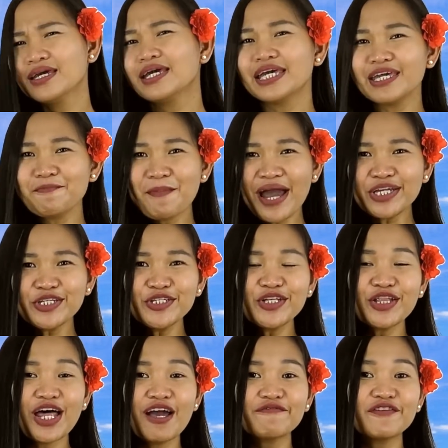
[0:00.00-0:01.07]
Imagine the
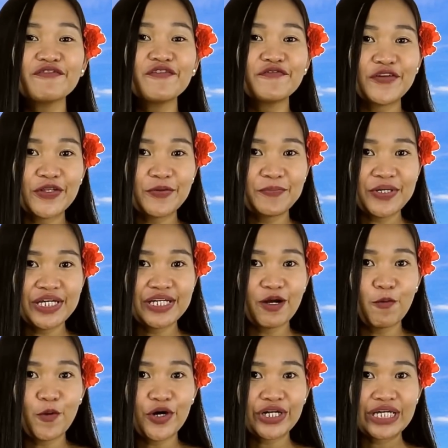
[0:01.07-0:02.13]
life of a Filipina
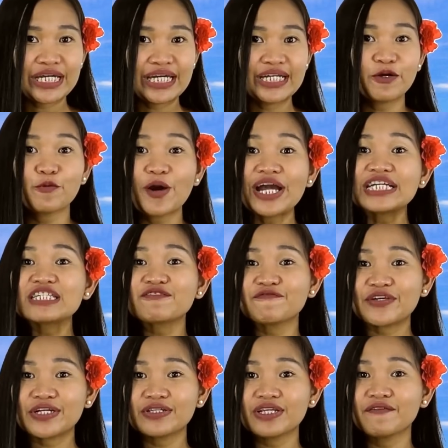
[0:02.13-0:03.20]
working in a rice
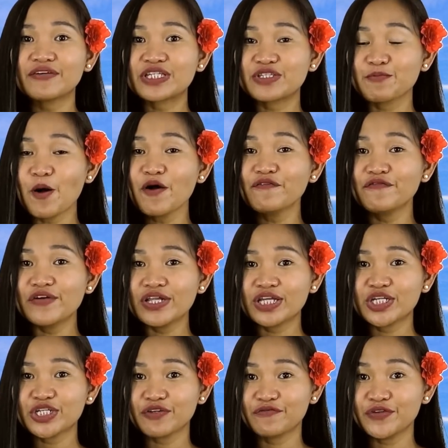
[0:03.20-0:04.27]
field of a small
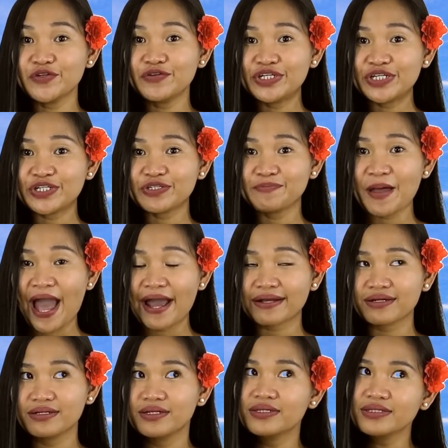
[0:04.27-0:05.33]
village a few years back,
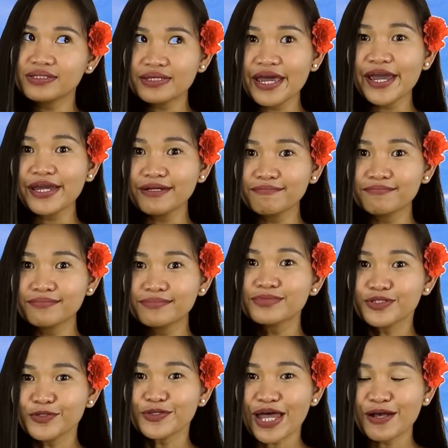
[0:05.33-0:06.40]
say
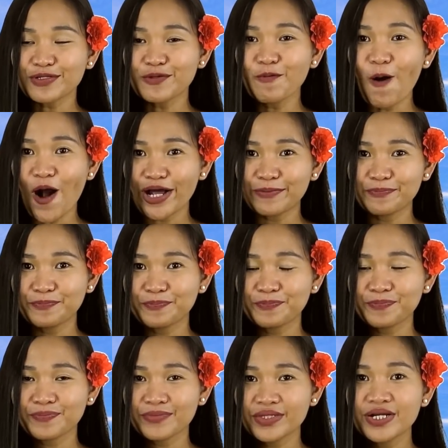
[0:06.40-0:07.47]
2001.
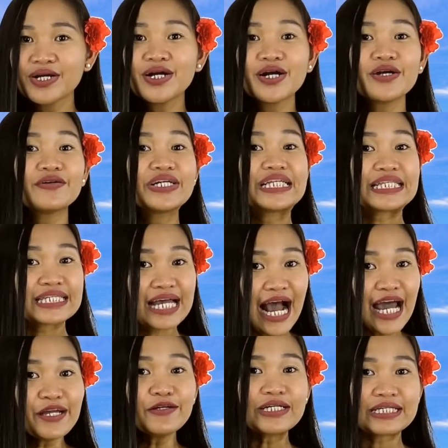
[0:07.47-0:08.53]
Her
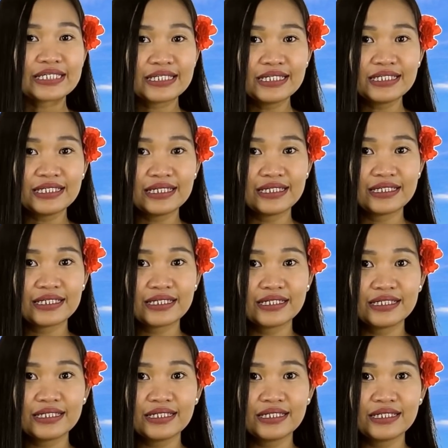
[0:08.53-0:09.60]
entire existence
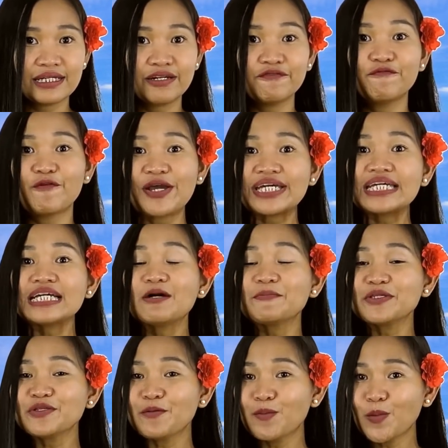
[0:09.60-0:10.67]
consisted of waking up
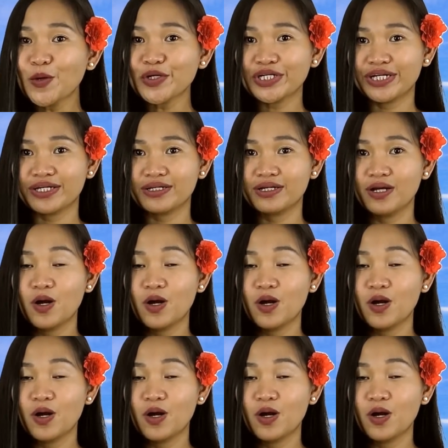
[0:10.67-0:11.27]
in the morning,